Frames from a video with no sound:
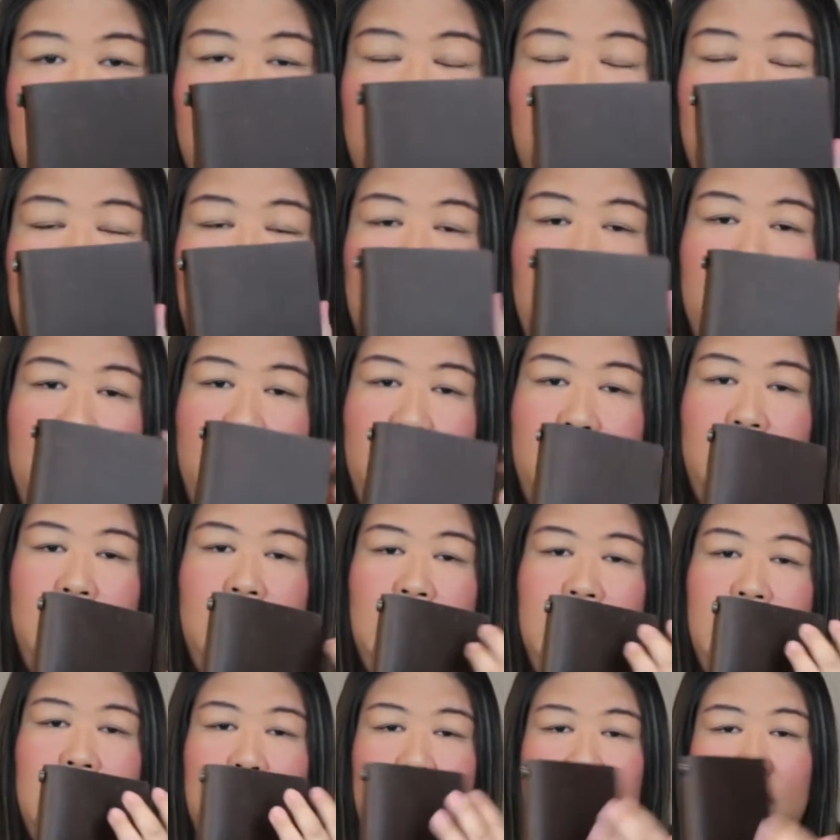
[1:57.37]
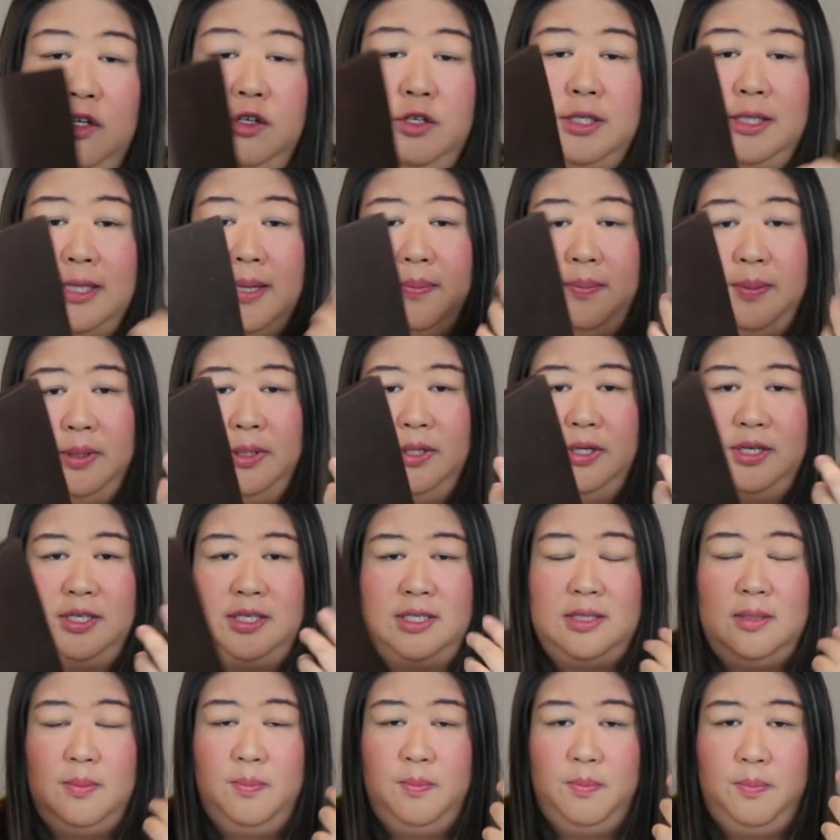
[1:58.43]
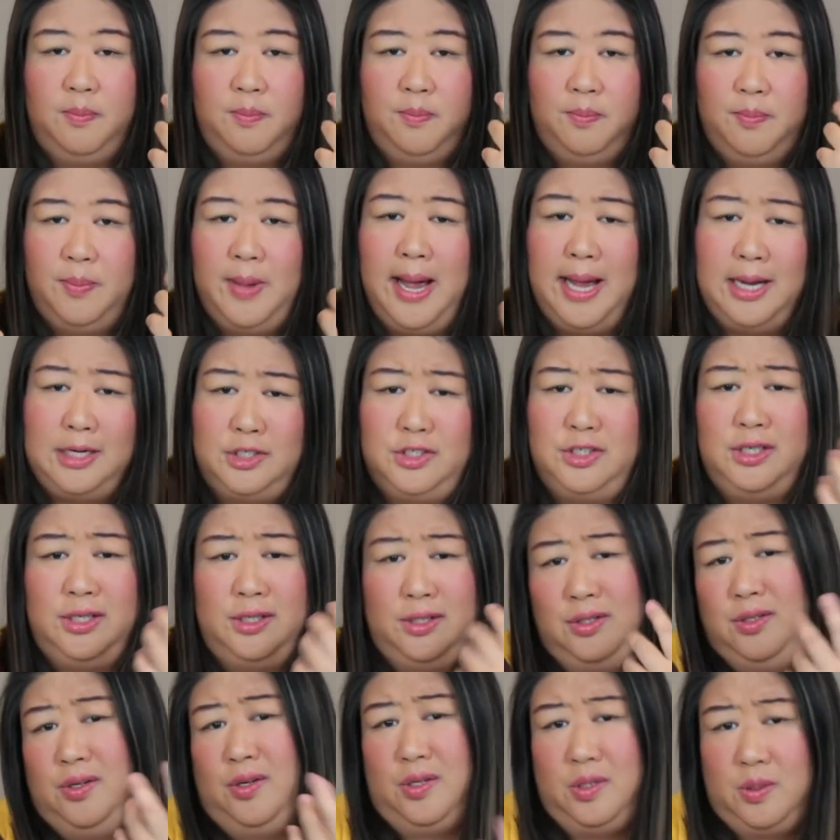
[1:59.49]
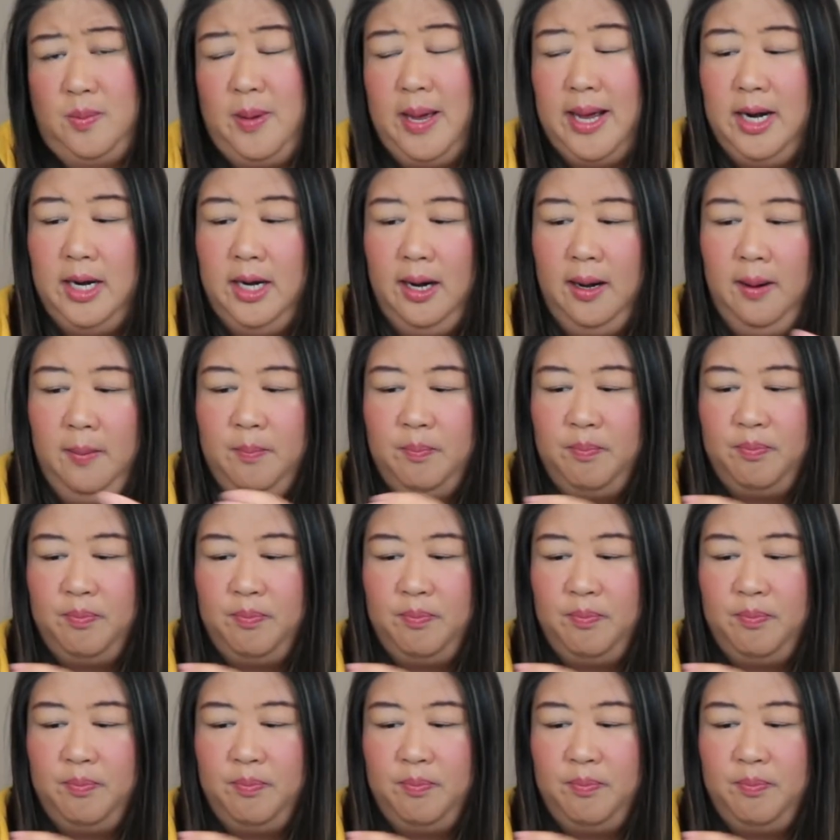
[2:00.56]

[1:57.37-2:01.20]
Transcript: up and the more used up it looks, actually it looks better.